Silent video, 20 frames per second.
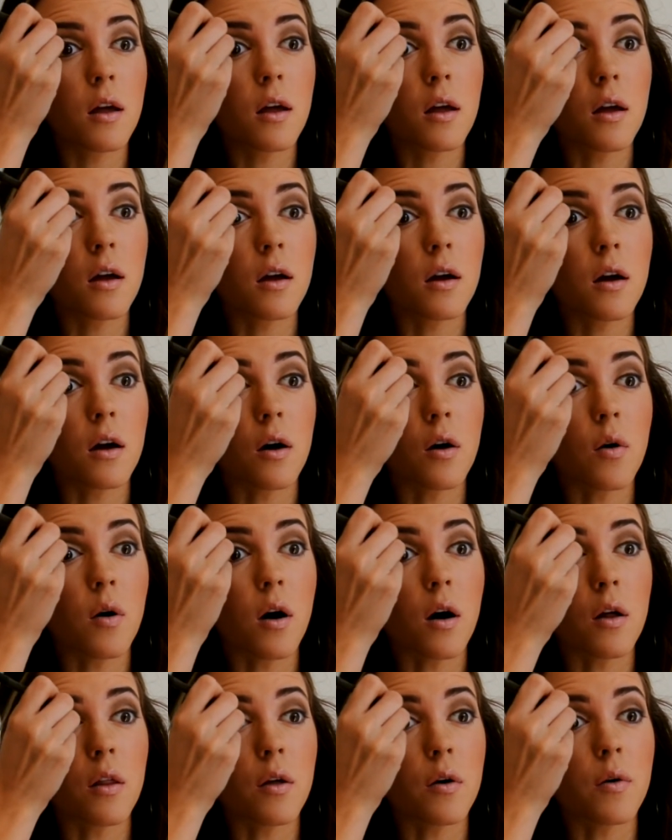and go
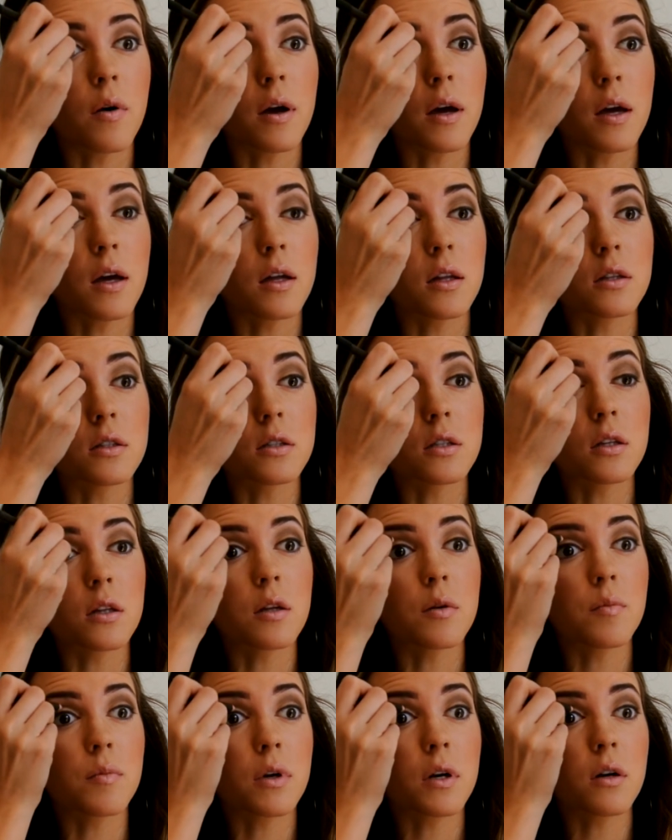all the way into
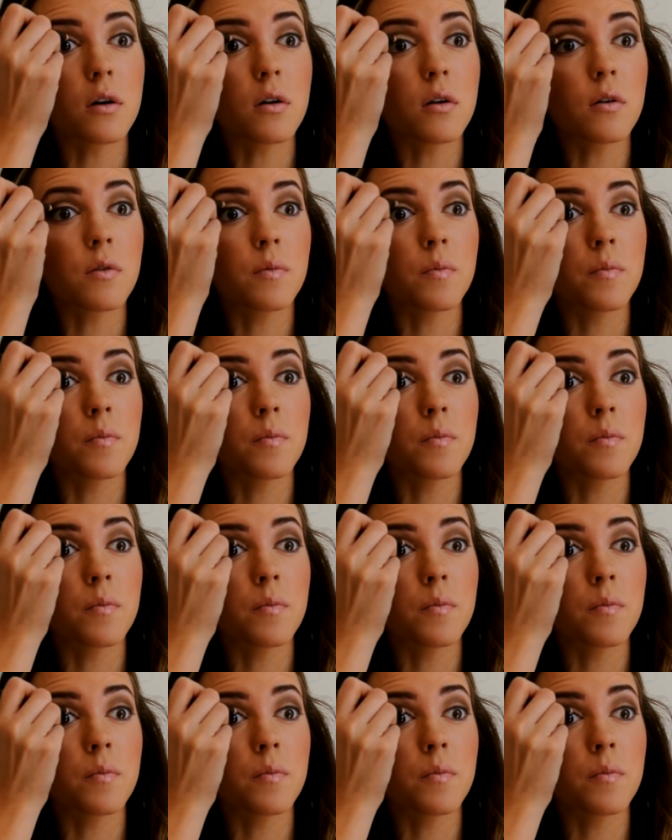the middle.